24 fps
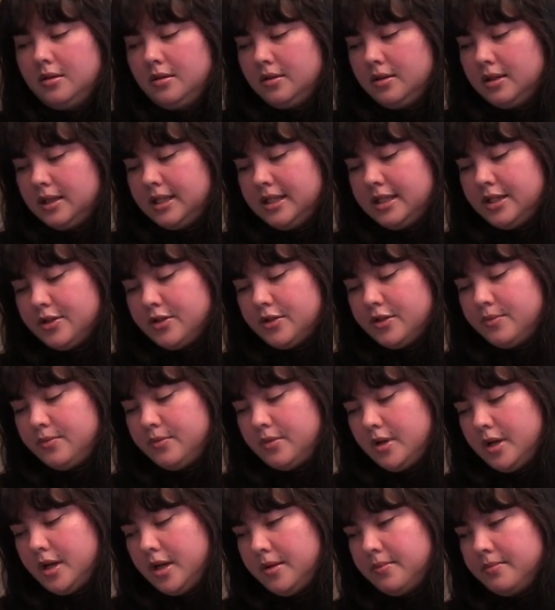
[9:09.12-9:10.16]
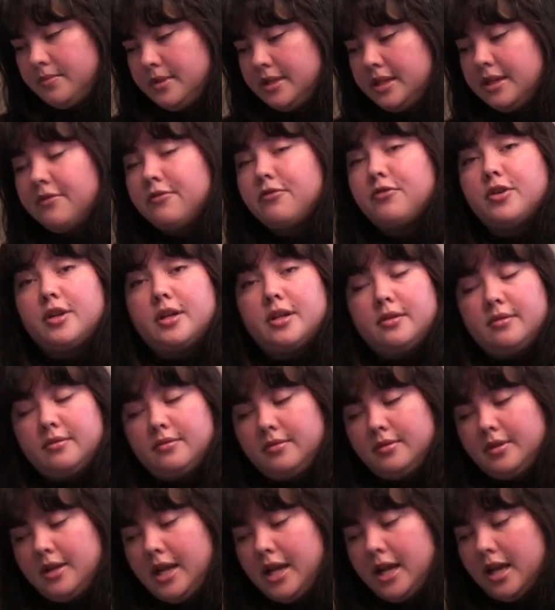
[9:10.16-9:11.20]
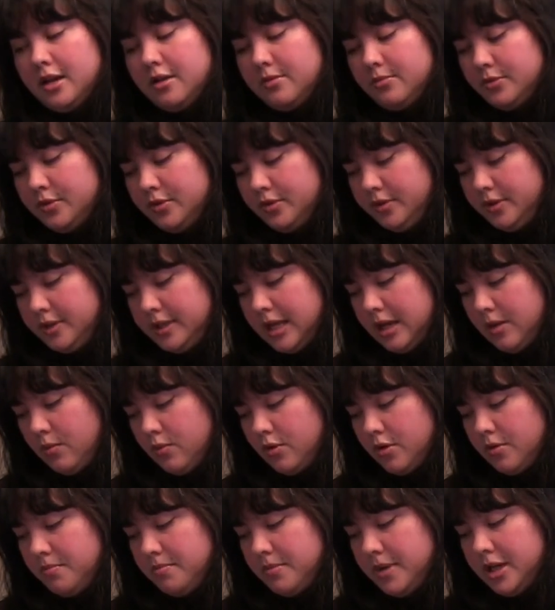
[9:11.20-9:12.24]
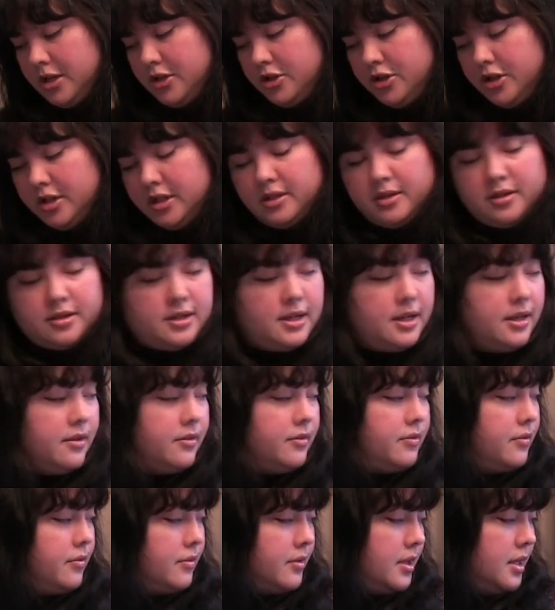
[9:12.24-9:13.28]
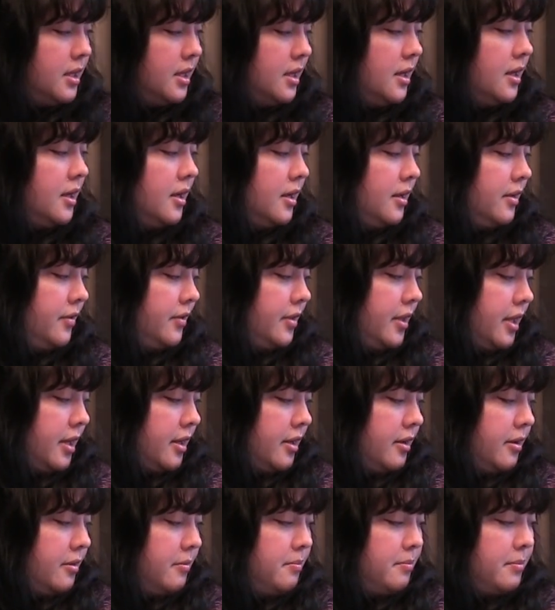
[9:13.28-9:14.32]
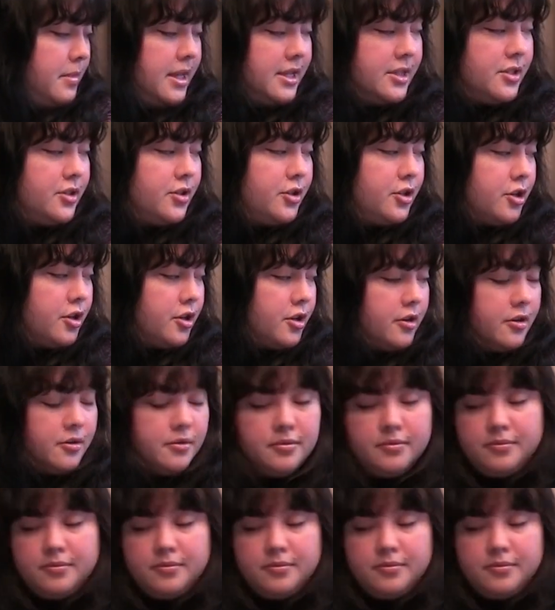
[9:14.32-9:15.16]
because there's different animals that weren't mentioned in the Messner